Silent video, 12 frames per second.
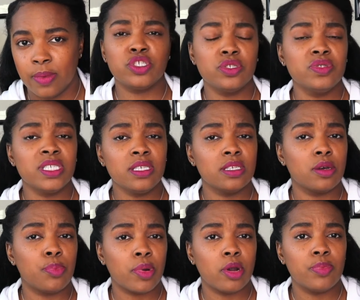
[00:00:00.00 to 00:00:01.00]
Choosing an
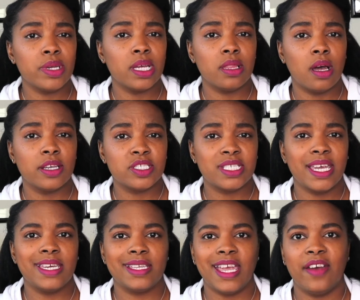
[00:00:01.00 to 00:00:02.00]
appropriate launch
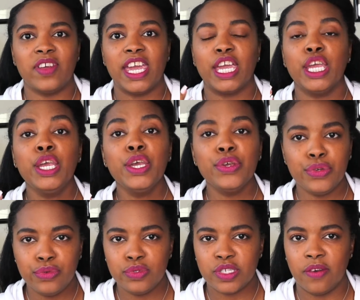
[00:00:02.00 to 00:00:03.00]
date can have a huge